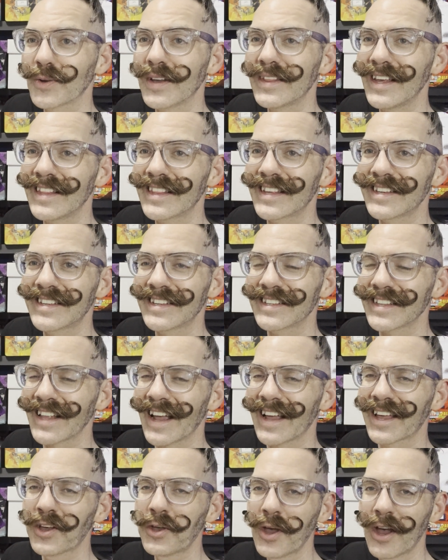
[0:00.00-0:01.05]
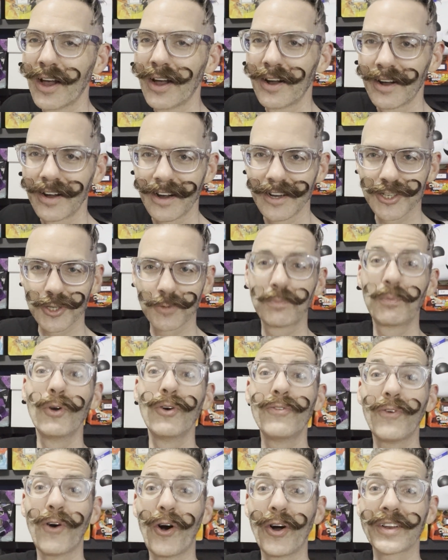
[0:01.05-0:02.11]
I think this is like
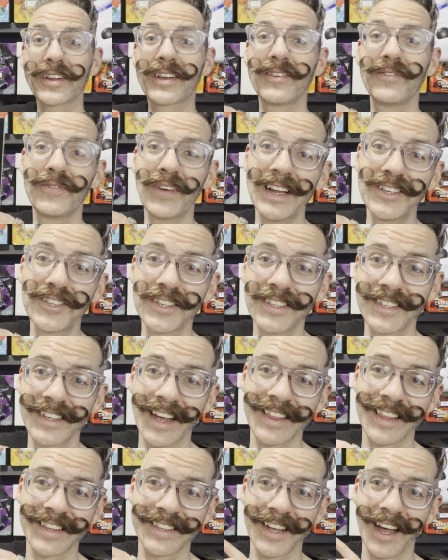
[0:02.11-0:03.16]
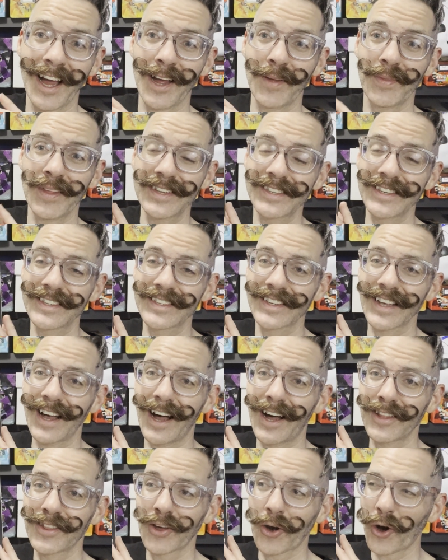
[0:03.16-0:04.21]
spoof on conventions at the time. This is
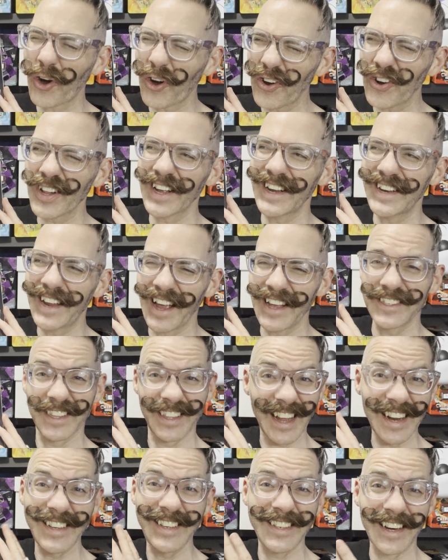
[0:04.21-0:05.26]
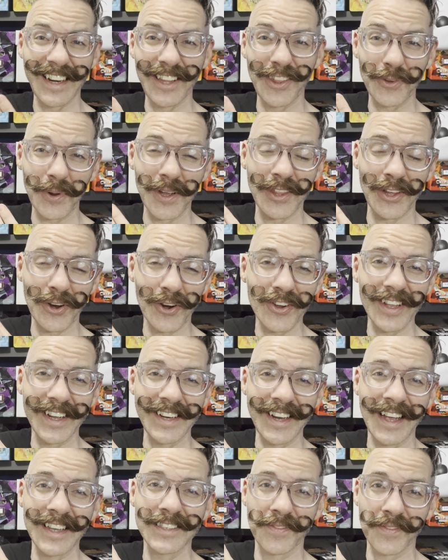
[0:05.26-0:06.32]
the early days, 1993, the early
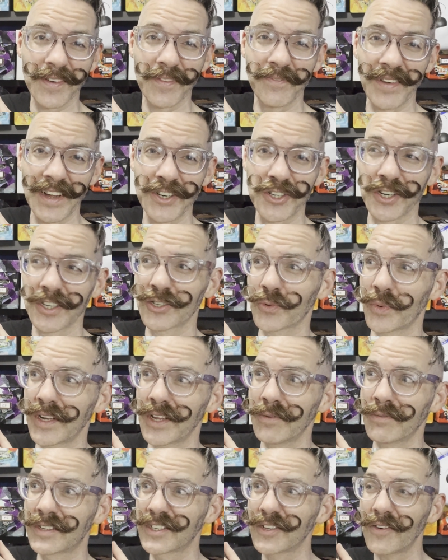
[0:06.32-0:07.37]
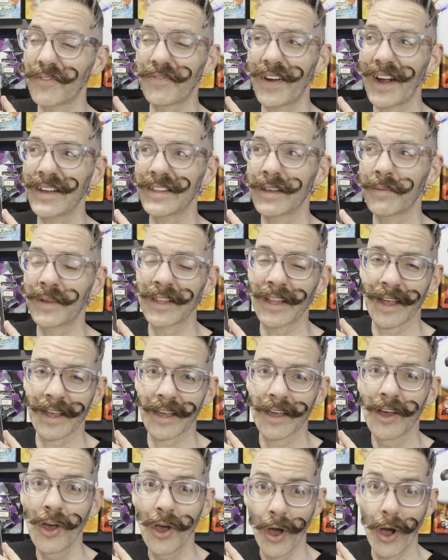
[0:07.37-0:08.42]
days of conventions, when you would still find them in like
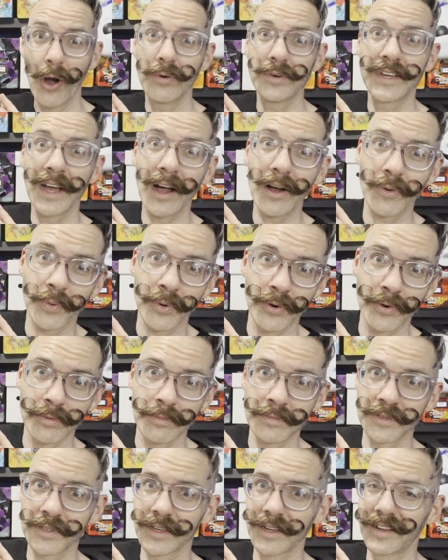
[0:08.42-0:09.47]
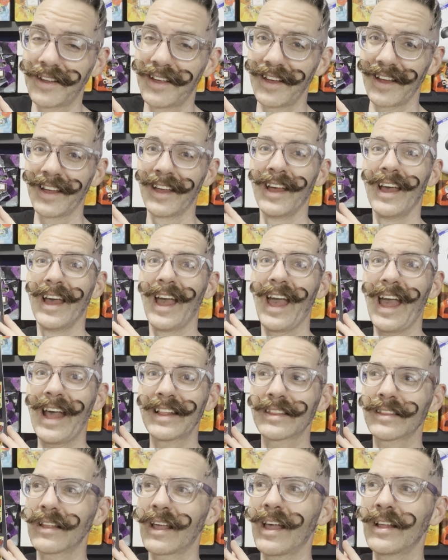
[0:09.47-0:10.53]
hotel rooms and
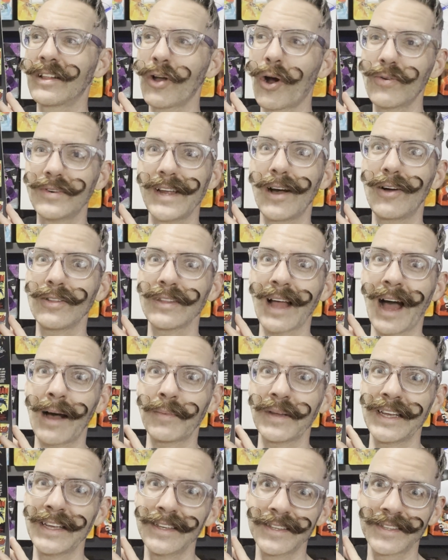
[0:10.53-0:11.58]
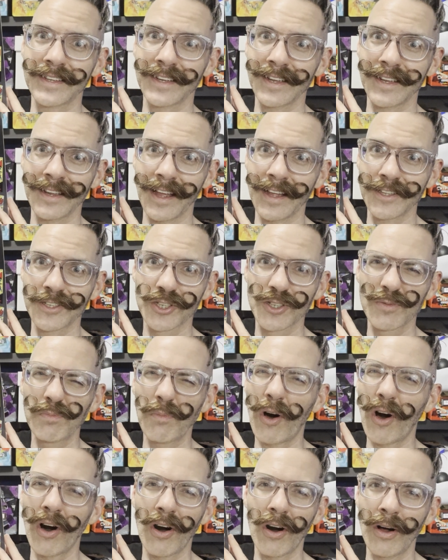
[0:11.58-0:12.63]
and hotel lobbies and
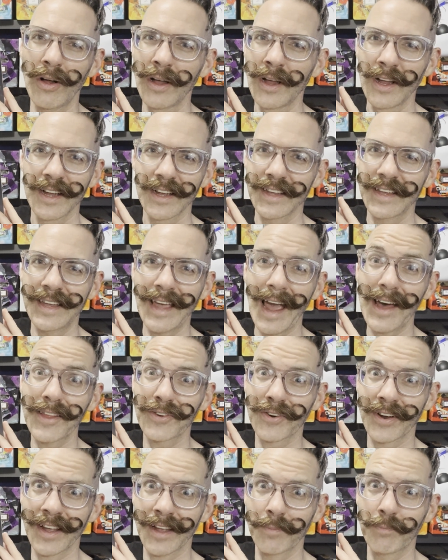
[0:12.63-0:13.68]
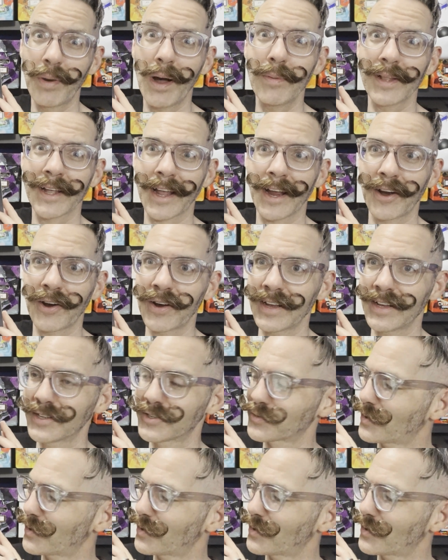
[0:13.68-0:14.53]
small gathering public areas,